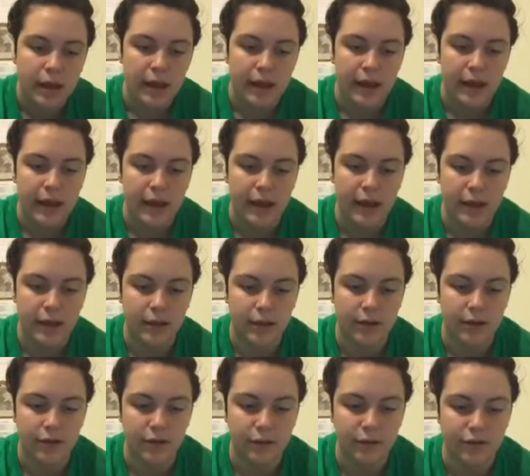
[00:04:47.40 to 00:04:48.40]
and
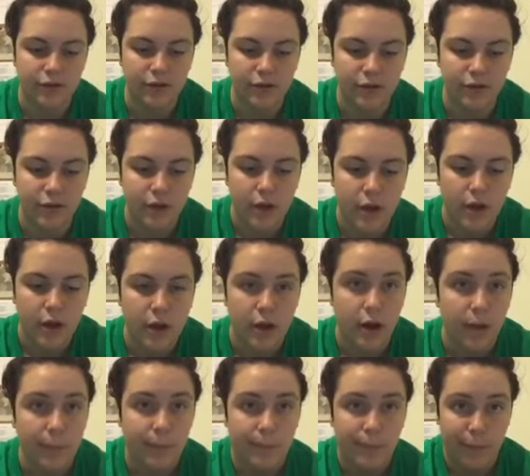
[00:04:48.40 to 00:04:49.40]
there's just
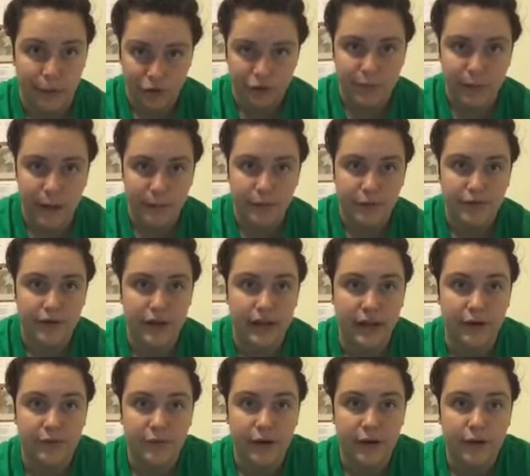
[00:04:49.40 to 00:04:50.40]
a bunch of paper sitting in
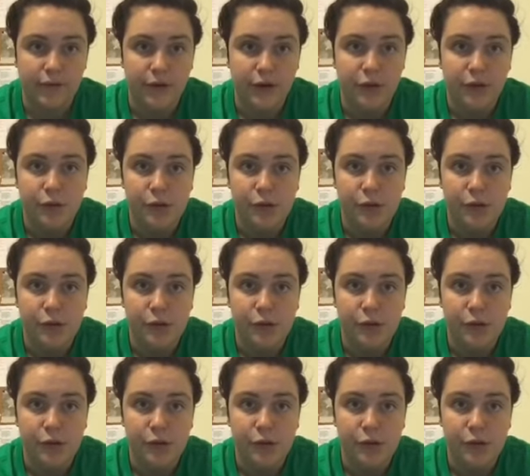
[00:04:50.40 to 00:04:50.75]
front of you,